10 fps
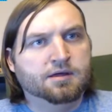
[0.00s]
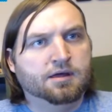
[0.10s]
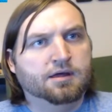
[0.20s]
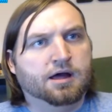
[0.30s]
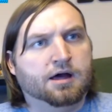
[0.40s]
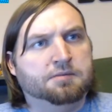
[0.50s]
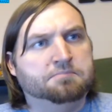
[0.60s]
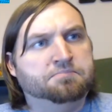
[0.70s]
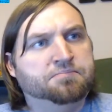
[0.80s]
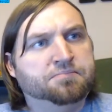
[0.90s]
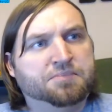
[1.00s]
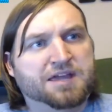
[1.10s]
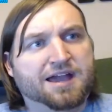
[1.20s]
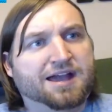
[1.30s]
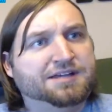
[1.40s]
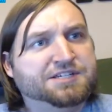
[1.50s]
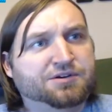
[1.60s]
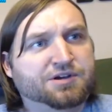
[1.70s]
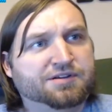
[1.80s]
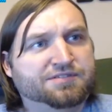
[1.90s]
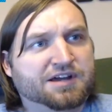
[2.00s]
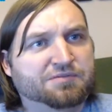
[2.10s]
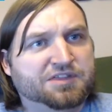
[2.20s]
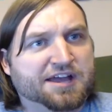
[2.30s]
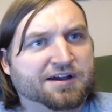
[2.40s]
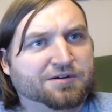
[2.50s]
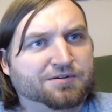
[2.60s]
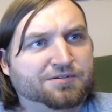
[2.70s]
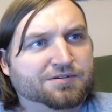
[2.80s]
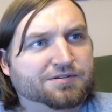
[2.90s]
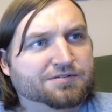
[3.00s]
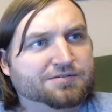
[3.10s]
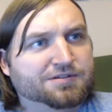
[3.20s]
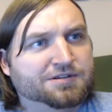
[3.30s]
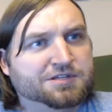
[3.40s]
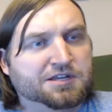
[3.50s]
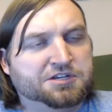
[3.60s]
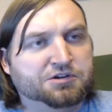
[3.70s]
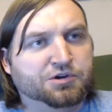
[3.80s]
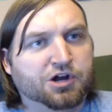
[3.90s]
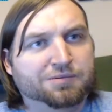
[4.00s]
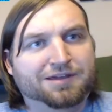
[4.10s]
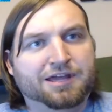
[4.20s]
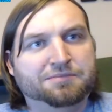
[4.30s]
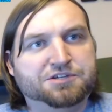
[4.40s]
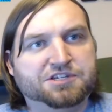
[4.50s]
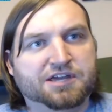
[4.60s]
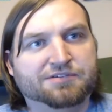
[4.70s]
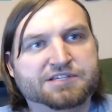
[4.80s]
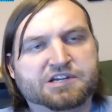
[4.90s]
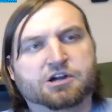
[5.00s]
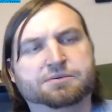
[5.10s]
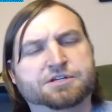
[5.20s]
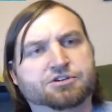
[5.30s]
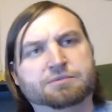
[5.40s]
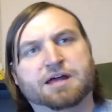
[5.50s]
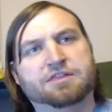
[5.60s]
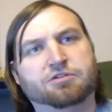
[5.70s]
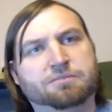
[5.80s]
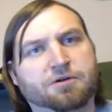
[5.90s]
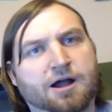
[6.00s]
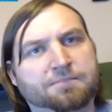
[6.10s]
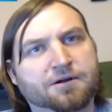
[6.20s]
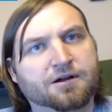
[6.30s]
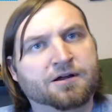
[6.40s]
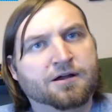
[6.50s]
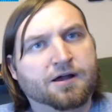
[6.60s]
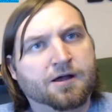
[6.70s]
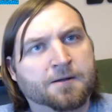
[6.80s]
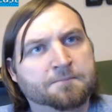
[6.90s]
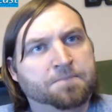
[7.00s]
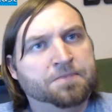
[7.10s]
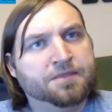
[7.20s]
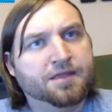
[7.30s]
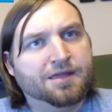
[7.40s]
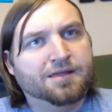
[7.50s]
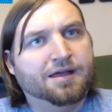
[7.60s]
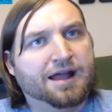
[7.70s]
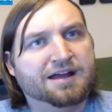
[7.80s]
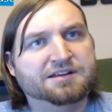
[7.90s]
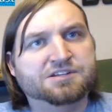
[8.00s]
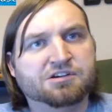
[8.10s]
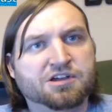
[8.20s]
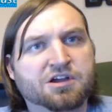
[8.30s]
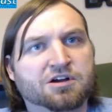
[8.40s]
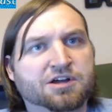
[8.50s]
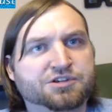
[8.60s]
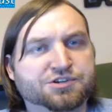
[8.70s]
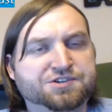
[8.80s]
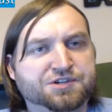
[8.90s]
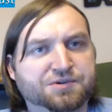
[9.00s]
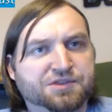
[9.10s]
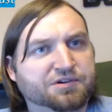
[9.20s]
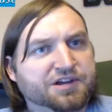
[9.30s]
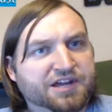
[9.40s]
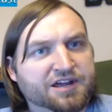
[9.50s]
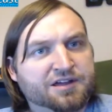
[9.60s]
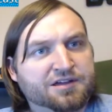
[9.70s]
But yeah, I still could have done without the 2 Kirby games. Just give us Kirby's Dream Land 3 proper. Add in Donkey Kong Country 2 and 3.